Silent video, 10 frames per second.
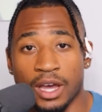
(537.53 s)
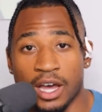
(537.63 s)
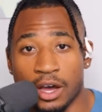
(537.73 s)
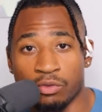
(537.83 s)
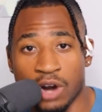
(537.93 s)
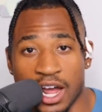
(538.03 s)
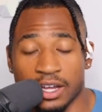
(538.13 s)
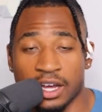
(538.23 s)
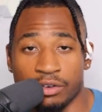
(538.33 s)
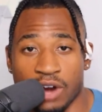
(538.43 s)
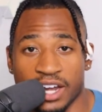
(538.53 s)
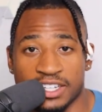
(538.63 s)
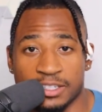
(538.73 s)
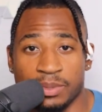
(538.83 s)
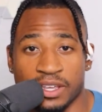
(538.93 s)
uh, rock, uh,
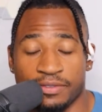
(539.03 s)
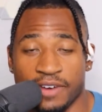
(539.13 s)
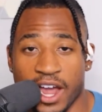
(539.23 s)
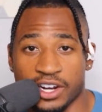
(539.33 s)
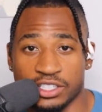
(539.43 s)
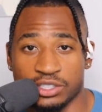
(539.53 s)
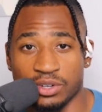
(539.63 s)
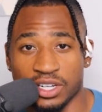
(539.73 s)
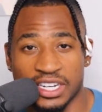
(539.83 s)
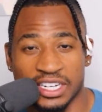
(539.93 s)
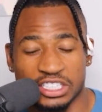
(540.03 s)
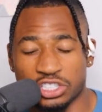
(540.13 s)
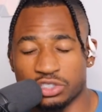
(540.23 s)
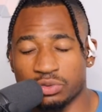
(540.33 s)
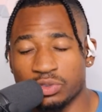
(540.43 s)
rockets being fired into a, an
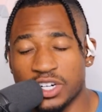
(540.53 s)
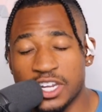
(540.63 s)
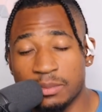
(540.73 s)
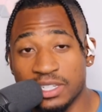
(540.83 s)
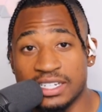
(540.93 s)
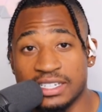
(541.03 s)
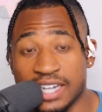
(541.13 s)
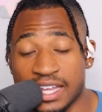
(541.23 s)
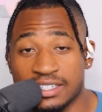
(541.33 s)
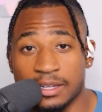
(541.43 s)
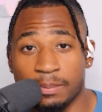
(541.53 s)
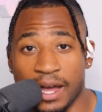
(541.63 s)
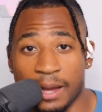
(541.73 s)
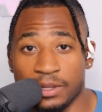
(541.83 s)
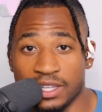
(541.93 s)
extremely densely
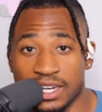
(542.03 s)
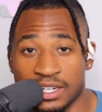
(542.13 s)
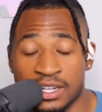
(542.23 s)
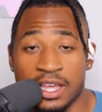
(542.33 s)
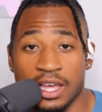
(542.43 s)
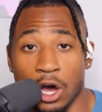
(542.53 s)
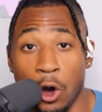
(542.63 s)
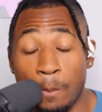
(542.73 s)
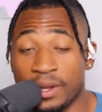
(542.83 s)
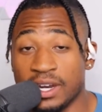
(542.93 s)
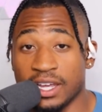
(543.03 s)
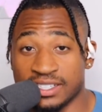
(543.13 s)
populated, open,